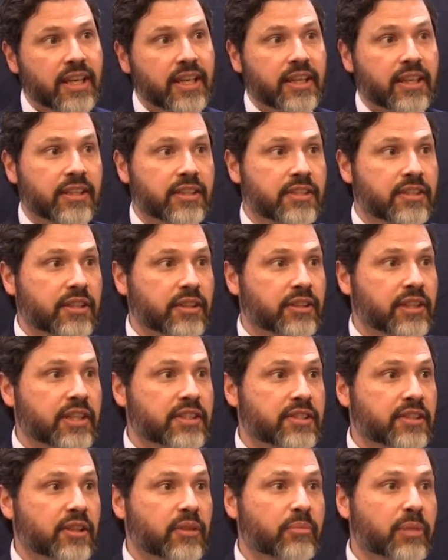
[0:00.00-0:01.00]
it still
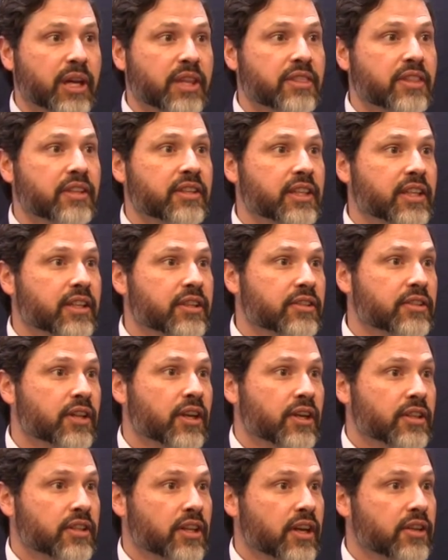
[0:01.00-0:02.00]
doesn't abate the need
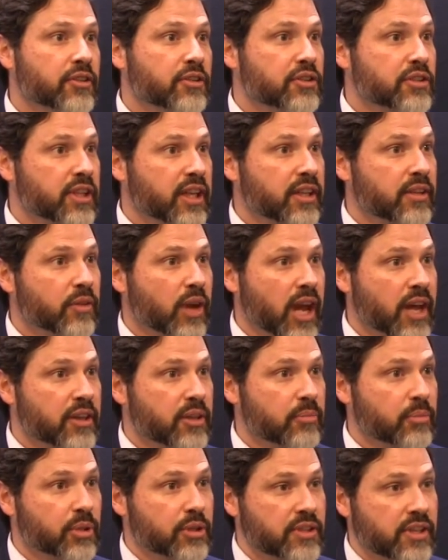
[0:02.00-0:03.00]
to understand how
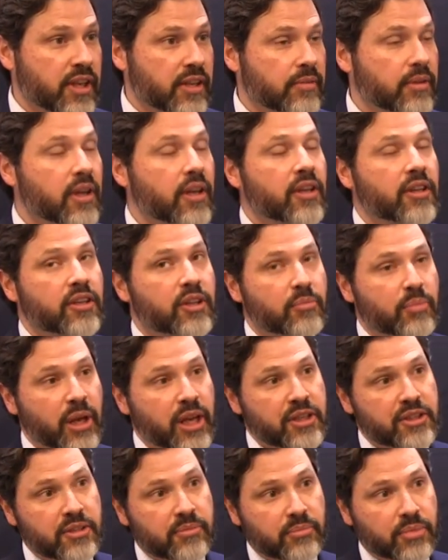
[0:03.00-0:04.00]
the
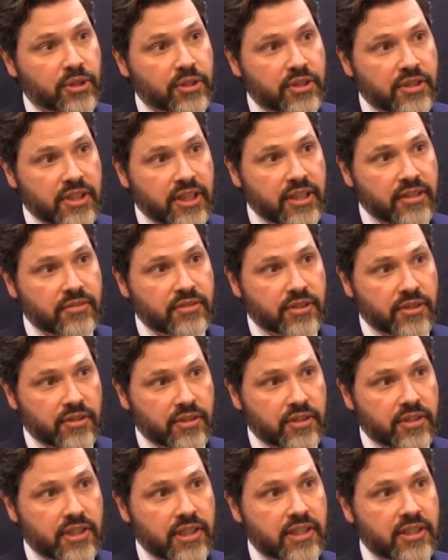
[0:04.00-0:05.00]
patient perceives their
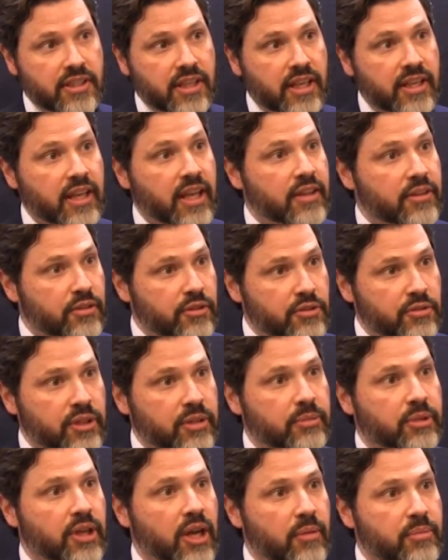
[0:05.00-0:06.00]
disease state and their
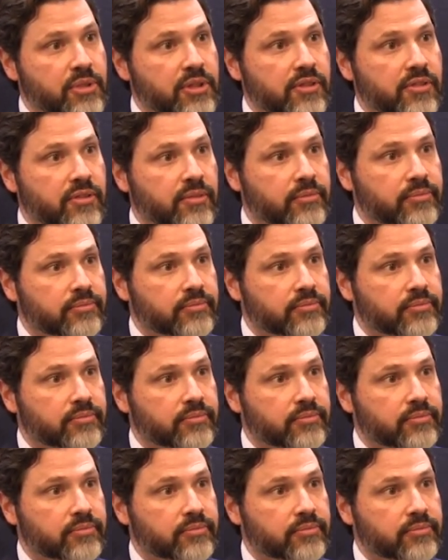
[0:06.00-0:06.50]
treatment options.